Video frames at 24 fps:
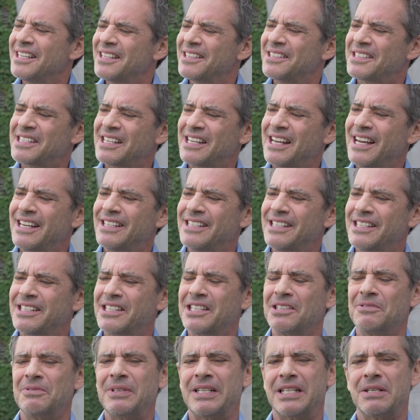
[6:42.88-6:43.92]
There's an idea
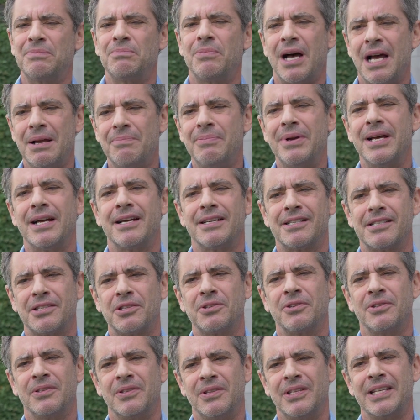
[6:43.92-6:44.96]
that we can bypass
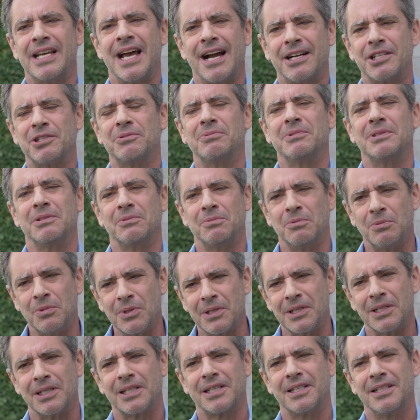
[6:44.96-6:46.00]
the actual
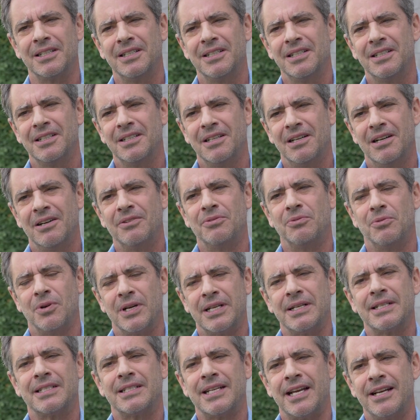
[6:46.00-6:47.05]
work of
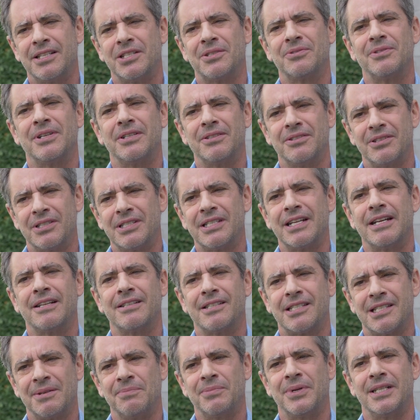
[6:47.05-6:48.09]
what it takes to
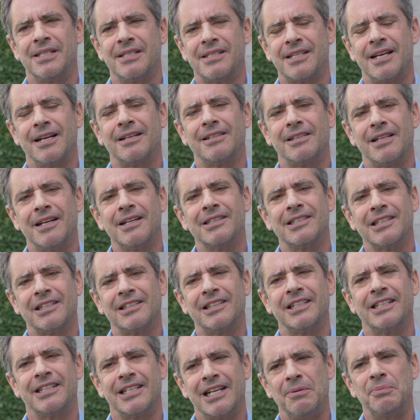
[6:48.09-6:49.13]
understand somebody
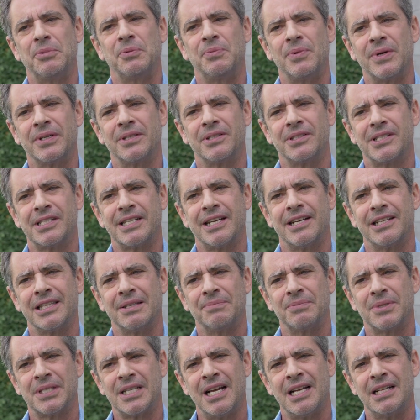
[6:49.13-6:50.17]
psychologically and help them understand
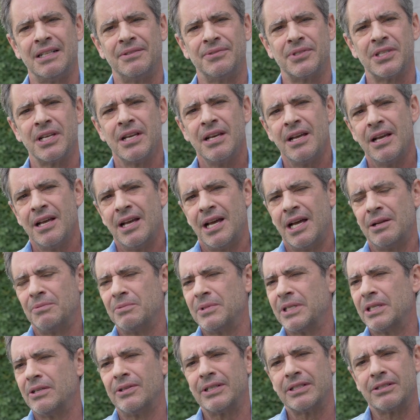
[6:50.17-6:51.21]
themselves, and
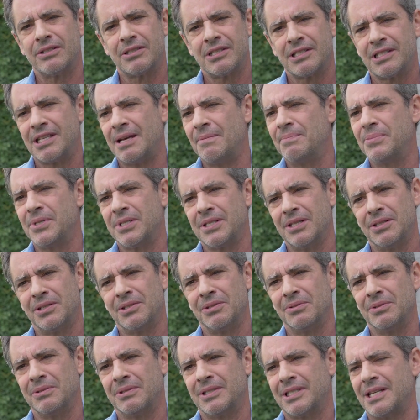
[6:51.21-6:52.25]
we're going to
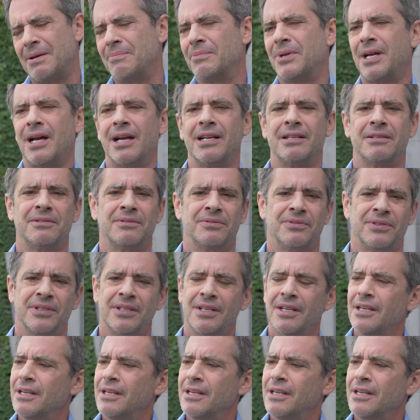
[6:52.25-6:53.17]
substitute some kind of,